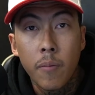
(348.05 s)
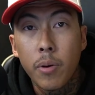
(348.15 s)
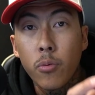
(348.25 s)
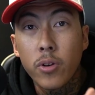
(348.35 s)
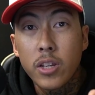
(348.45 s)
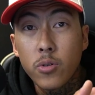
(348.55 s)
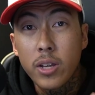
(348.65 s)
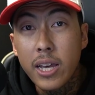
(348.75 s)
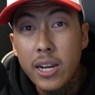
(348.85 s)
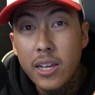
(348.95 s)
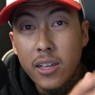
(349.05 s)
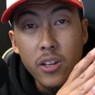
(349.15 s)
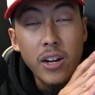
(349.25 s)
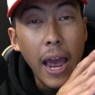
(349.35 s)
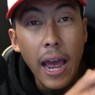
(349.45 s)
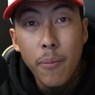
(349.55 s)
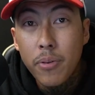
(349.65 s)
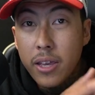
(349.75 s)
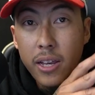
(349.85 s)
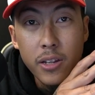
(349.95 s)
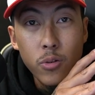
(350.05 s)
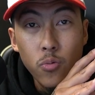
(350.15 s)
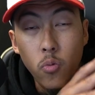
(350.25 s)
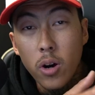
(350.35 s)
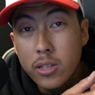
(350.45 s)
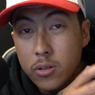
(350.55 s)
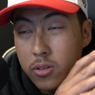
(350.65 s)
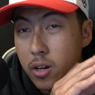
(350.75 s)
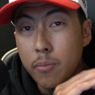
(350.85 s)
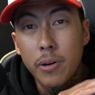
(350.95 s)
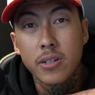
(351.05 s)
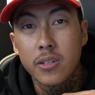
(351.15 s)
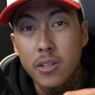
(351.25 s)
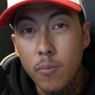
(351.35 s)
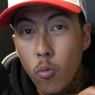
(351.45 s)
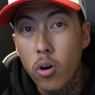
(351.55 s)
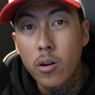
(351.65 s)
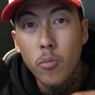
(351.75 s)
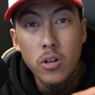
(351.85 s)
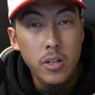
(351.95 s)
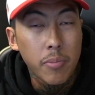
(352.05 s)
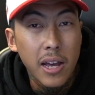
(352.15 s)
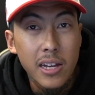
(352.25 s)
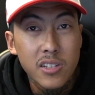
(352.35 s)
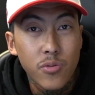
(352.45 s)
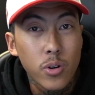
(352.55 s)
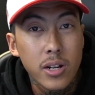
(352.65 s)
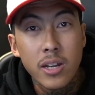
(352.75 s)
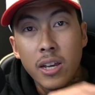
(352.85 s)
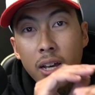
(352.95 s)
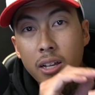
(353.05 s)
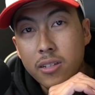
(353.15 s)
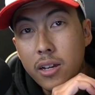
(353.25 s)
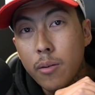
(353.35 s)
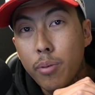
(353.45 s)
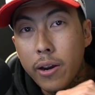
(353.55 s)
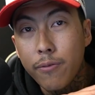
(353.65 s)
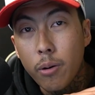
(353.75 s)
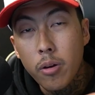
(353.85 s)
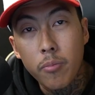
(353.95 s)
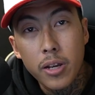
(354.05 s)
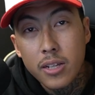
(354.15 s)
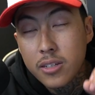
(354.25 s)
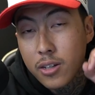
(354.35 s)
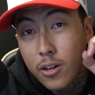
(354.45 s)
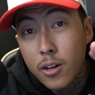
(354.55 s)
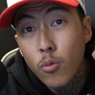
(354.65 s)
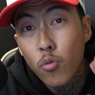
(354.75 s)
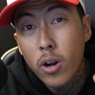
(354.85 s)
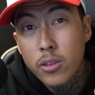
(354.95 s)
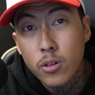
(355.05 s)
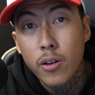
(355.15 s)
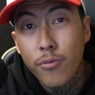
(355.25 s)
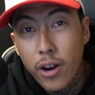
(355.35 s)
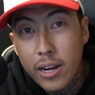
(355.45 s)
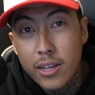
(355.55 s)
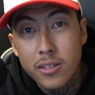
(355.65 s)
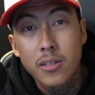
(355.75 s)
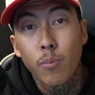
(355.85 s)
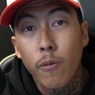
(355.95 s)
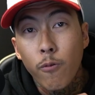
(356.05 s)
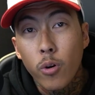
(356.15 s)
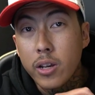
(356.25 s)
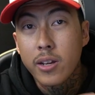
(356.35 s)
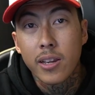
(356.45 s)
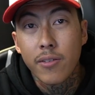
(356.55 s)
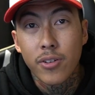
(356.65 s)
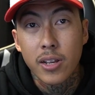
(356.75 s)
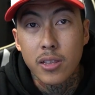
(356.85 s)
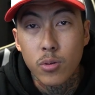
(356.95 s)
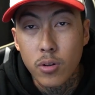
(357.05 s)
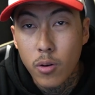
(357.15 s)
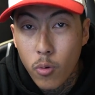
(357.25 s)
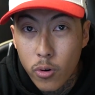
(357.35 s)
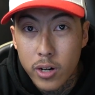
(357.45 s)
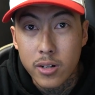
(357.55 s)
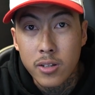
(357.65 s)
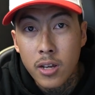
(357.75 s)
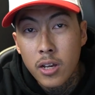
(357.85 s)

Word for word: But when you get it, you're happy and you want to start purchasing more and more supplies for it. Take a break from it, because you're gonna run through your finances before you can even get through the orders.